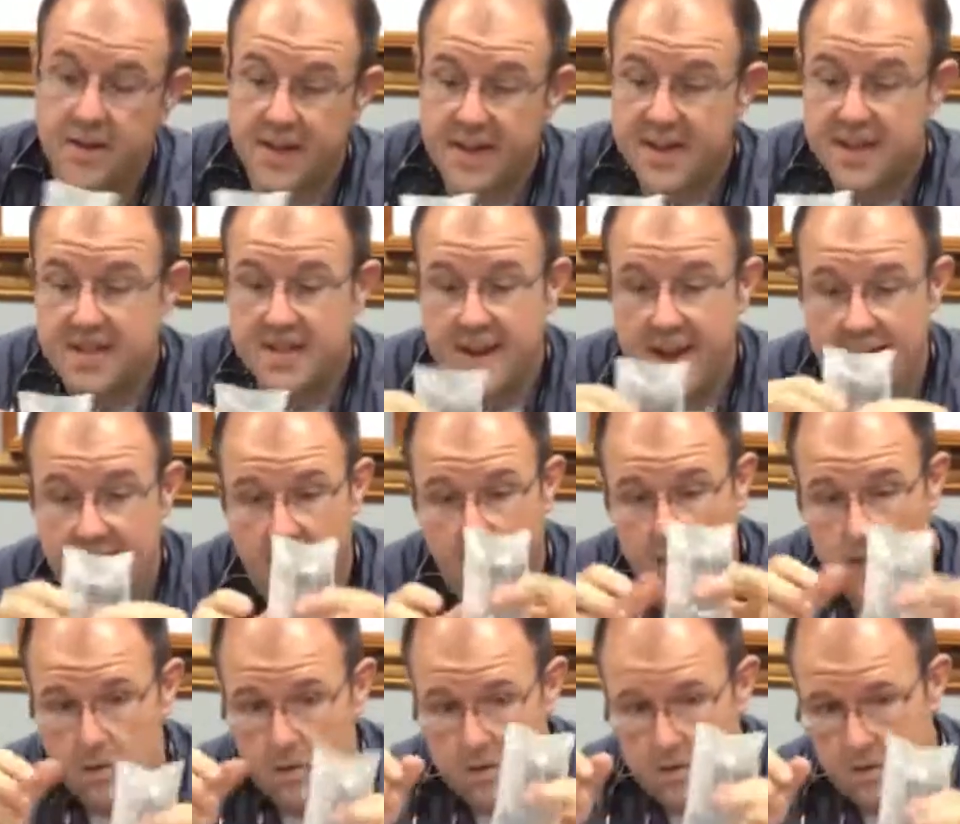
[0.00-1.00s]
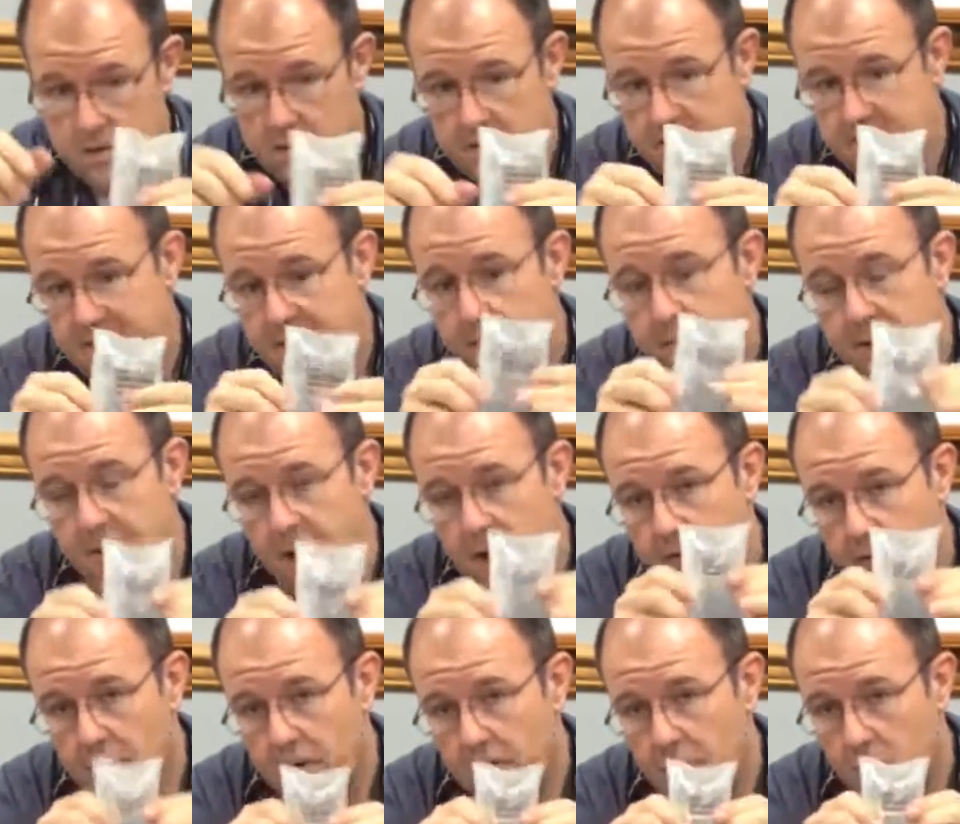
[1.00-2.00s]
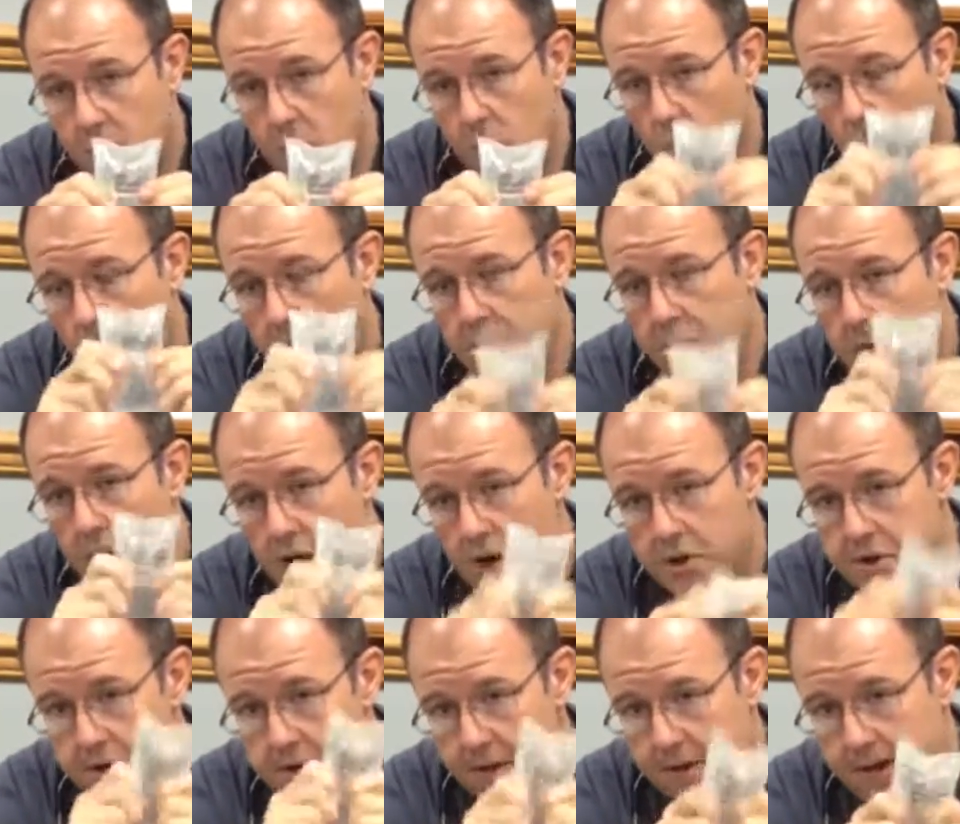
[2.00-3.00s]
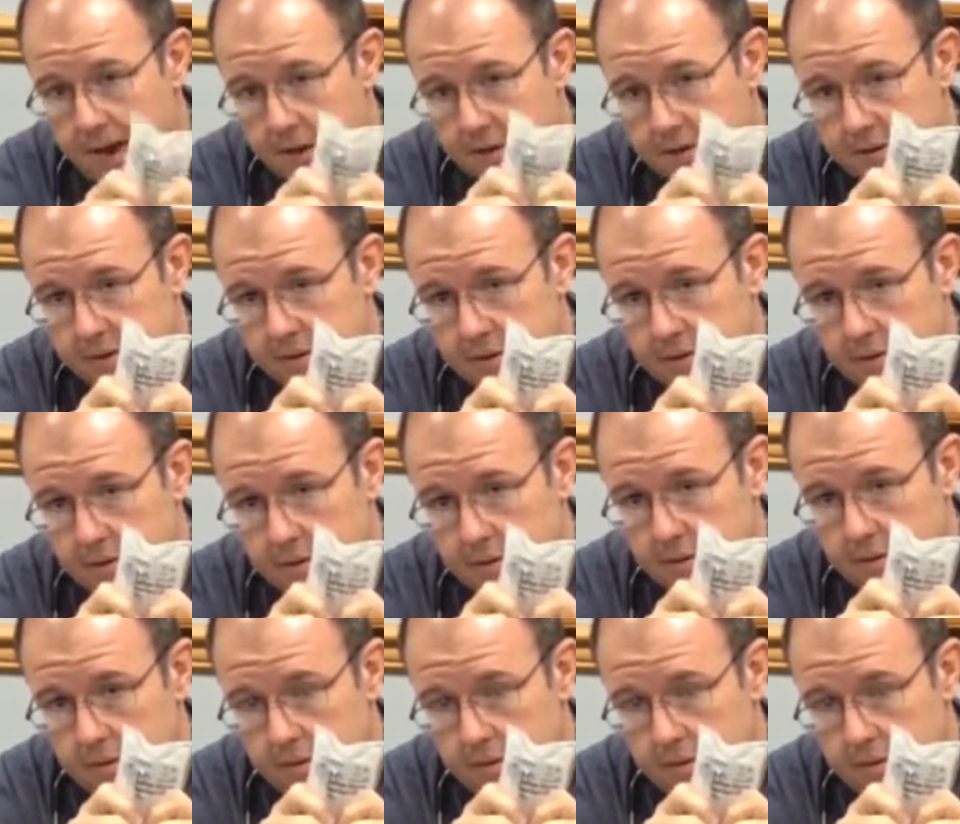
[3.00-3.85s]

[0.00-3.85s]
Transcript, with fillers: So this now is epinephrine one to one hundred thousand